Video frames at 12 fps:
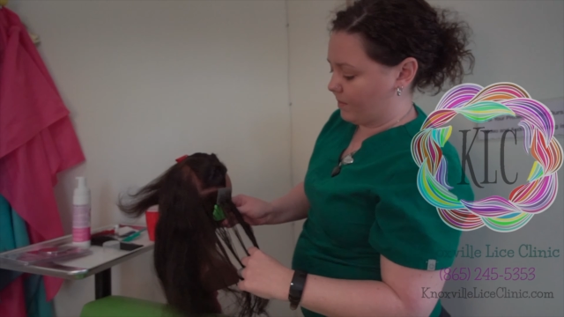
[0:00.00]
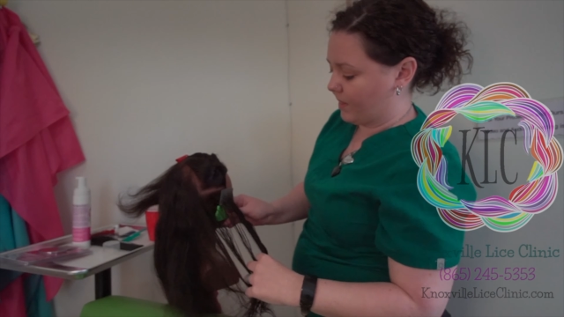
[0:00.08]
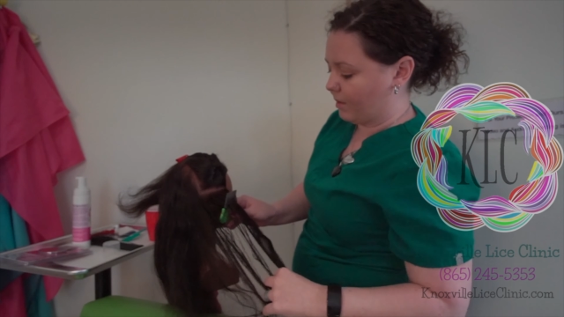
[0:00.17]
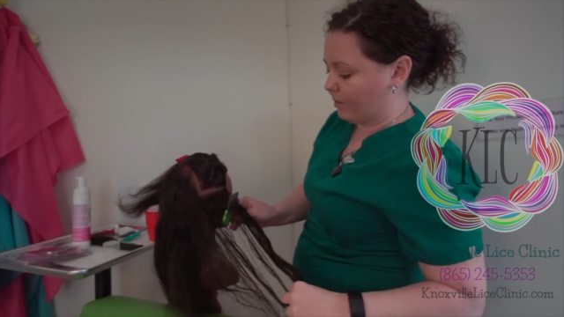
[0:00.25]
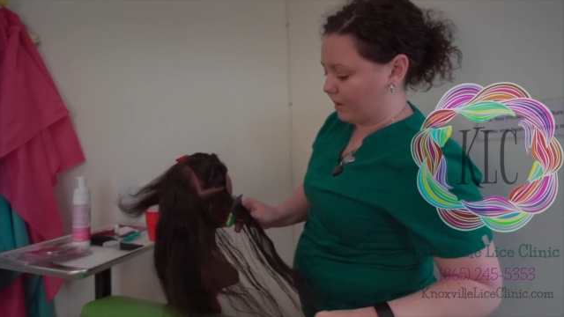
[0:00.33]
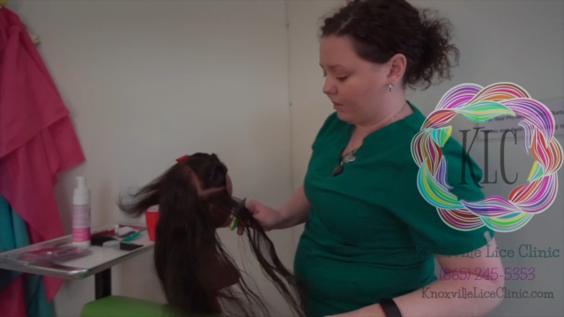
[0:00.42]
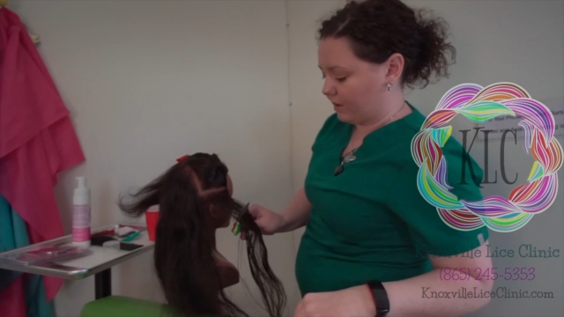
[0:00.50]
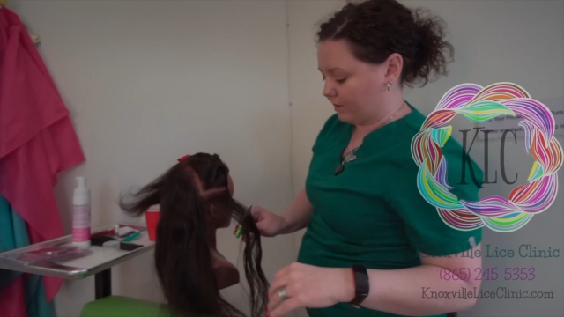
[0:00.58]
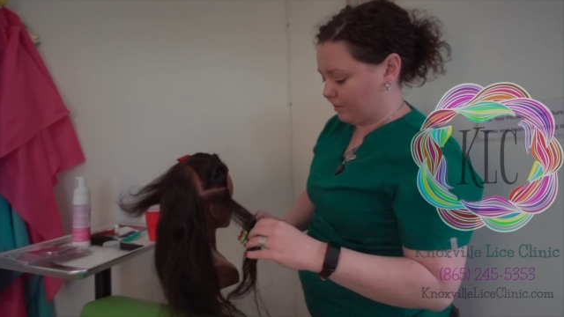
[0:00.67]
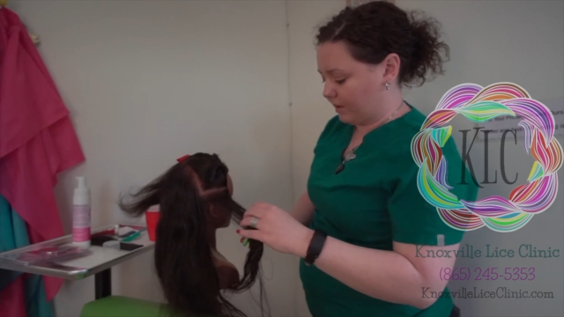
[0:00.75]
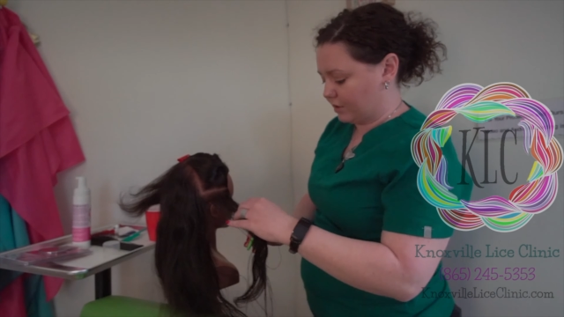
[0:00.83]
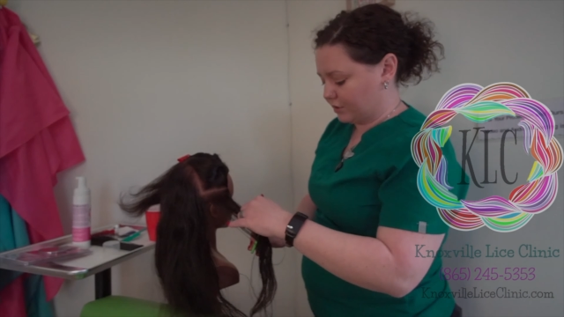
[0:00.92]
That way you can
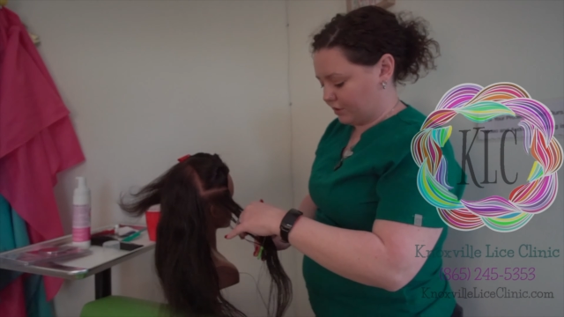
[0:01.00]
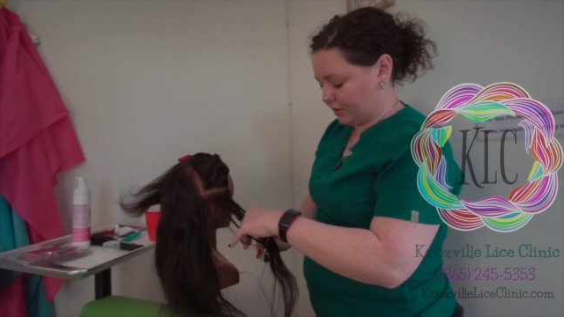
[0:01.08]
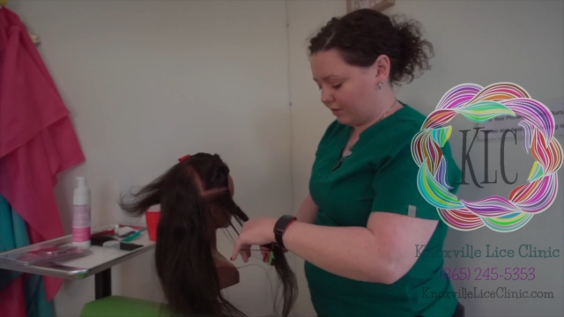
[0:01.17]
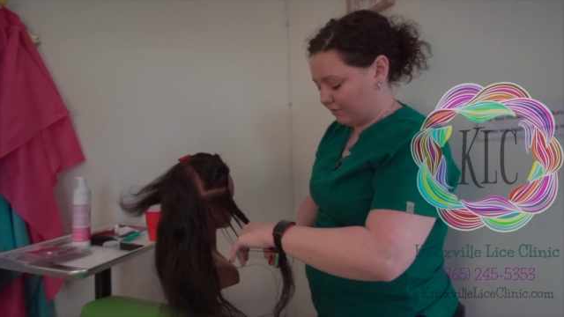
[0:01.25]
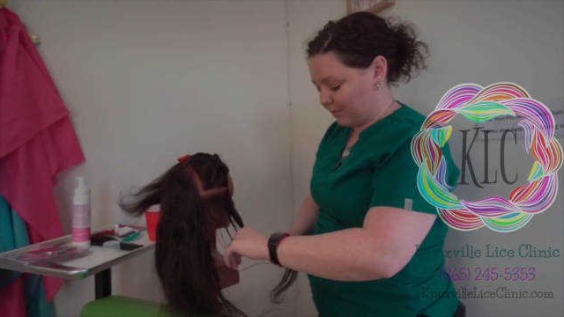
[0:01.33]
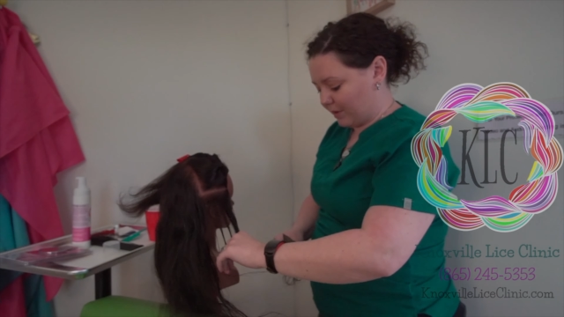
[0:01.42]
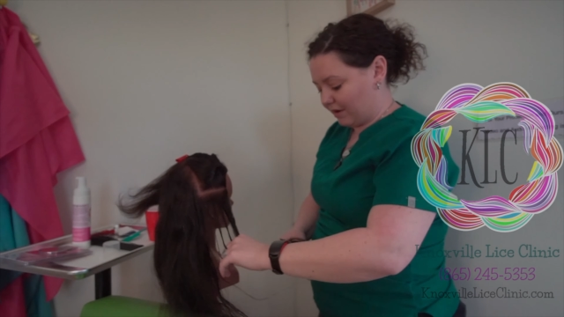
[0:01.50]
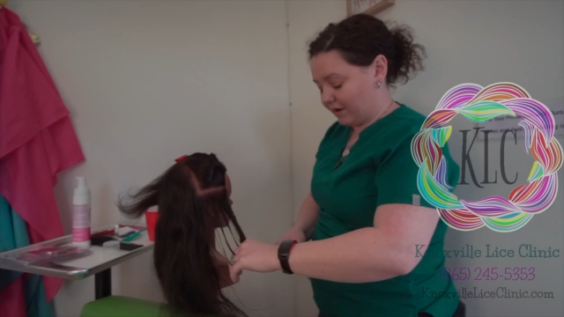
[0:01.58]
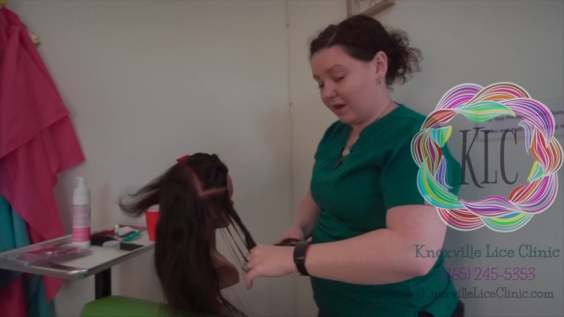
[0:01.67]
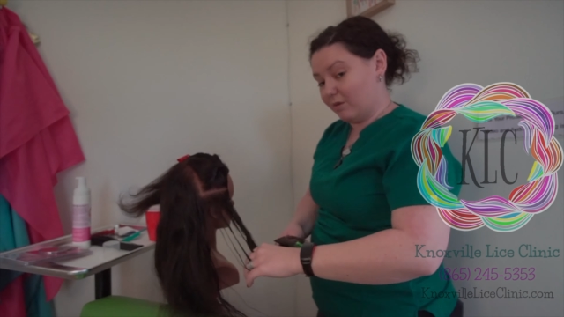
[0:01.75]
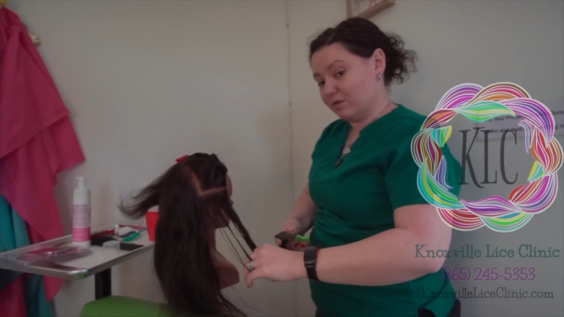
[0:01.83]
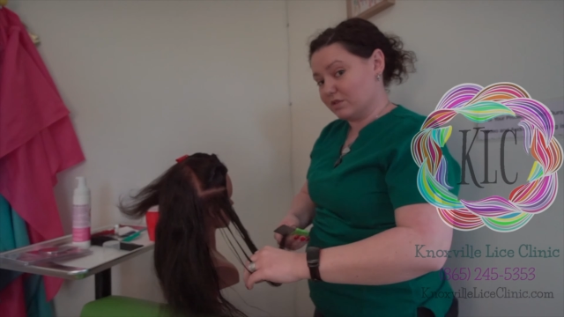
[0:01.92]
make sure you're not ripping out
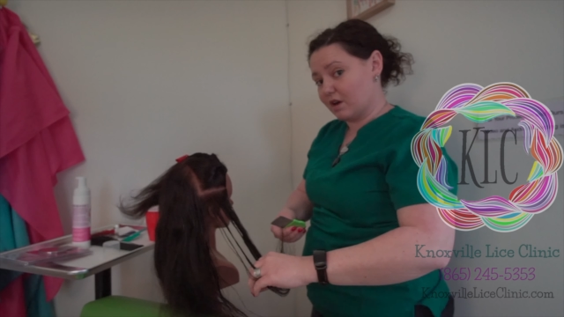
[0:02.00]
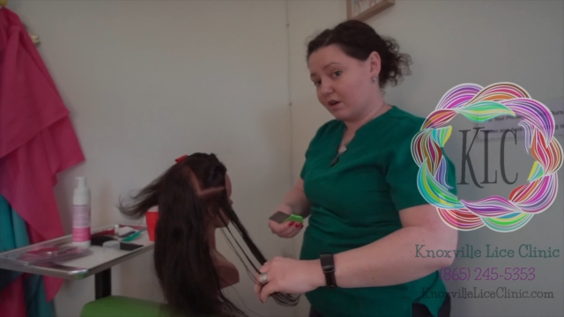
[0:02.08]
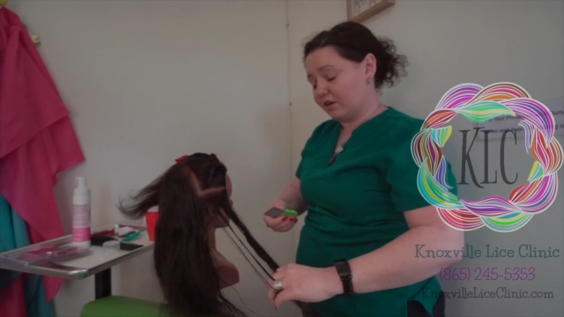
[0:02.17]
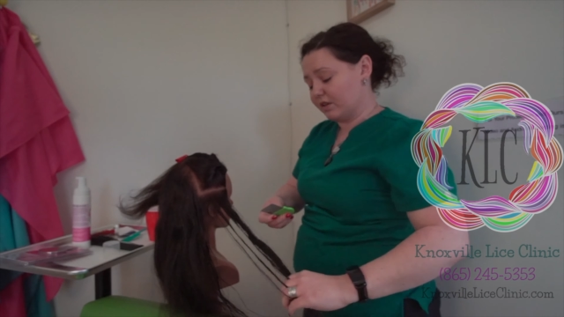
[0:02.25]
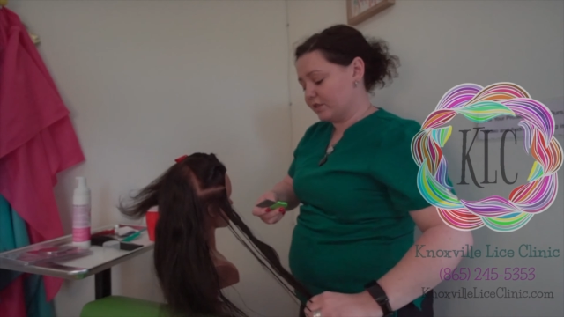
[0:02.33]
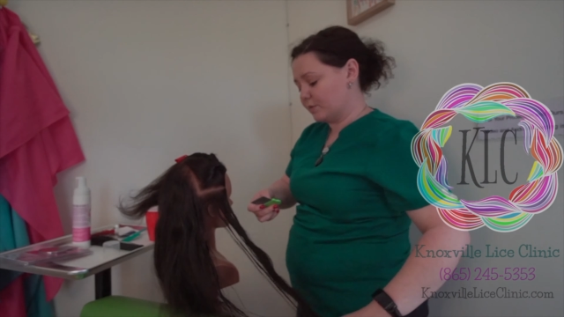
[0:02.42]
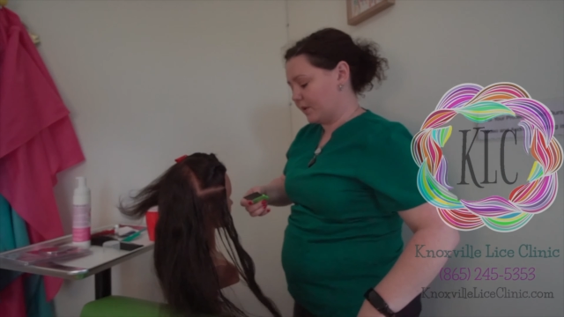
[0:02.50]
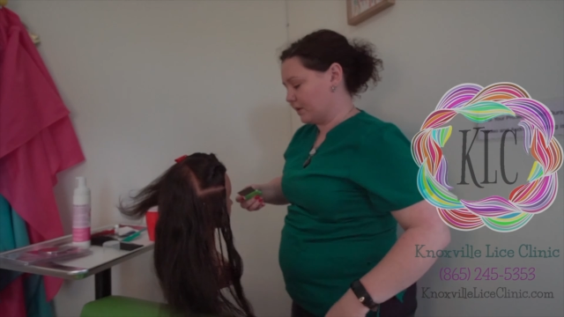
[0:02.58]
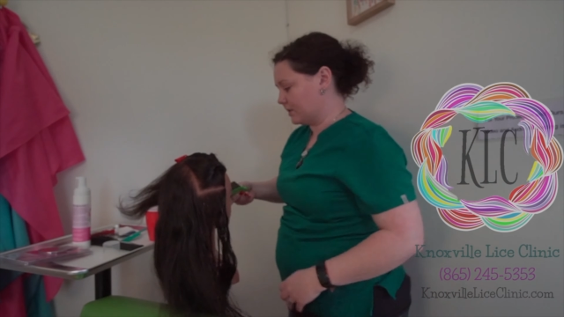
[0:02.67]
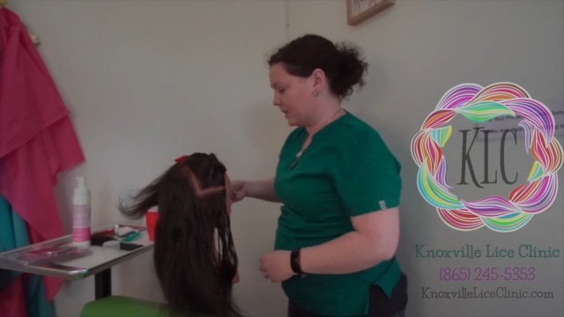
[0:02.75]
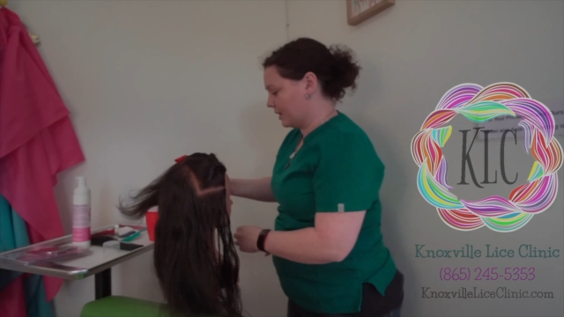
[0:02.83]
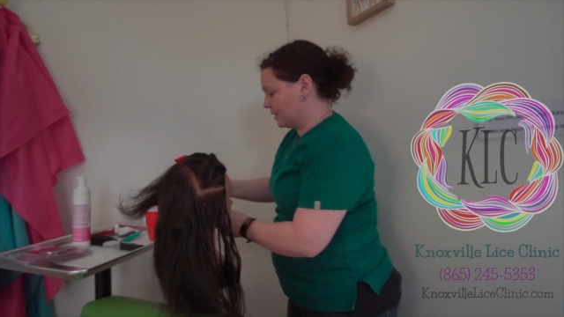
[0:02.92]
anyone's cartilage
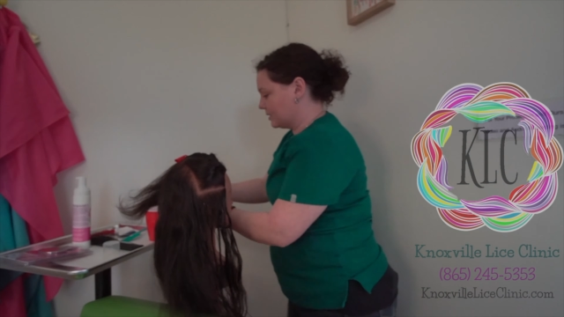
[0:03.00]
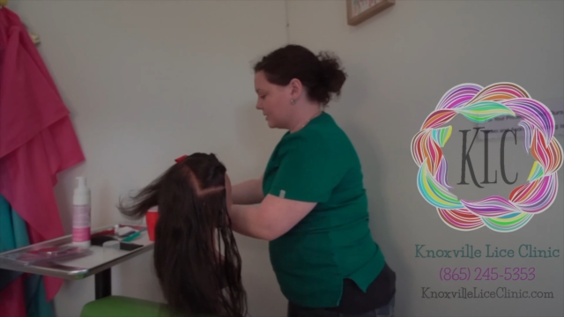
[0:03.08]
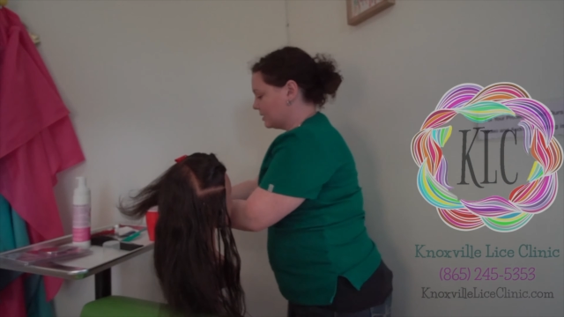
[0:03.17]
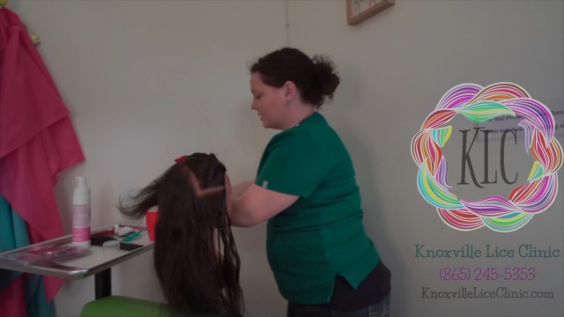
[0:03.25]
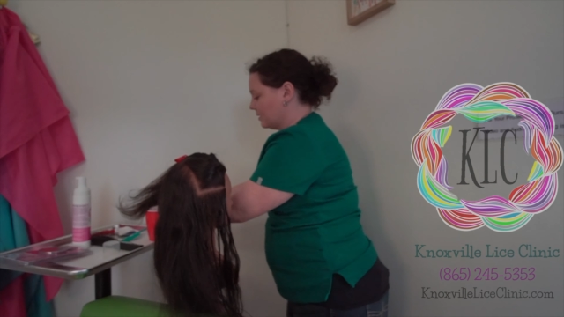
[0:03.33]
piercings.